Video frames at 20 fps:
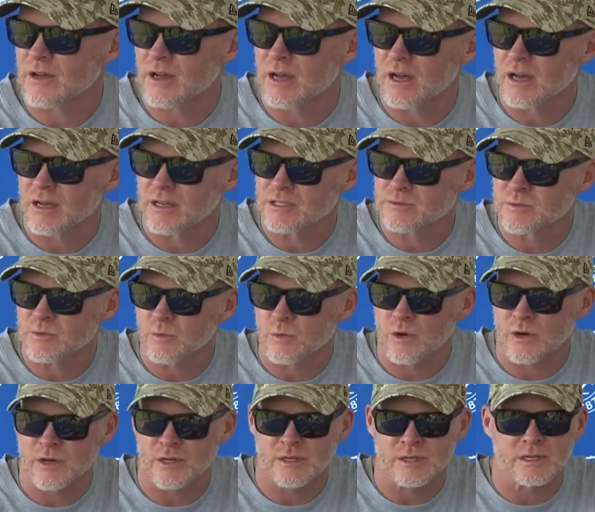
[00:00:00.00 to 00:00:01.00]
Uh, he's been
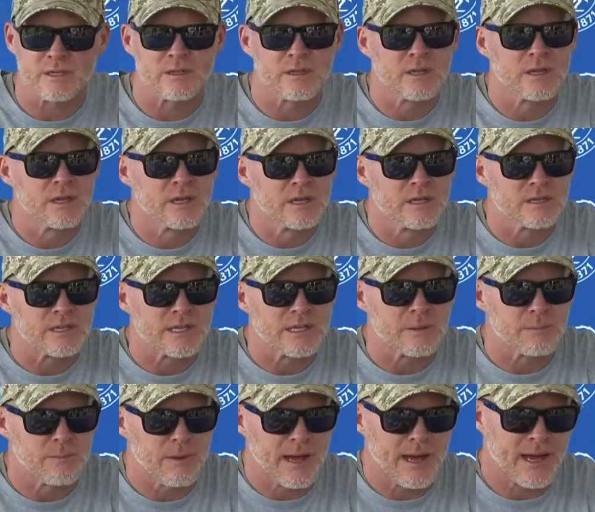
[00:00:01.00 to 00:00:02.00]
working to
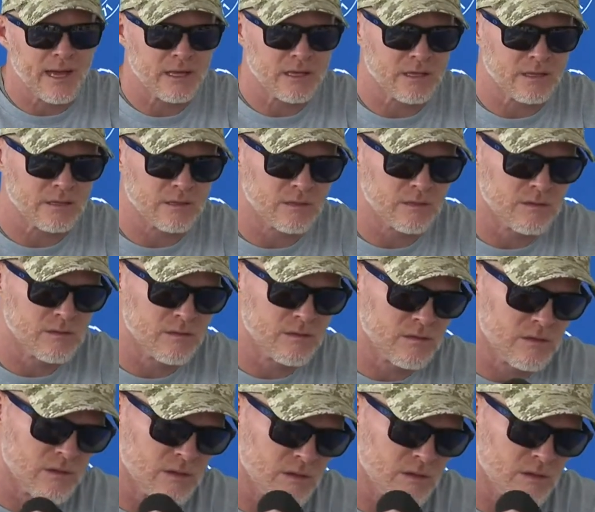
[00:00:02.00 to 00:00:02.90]
get back. And,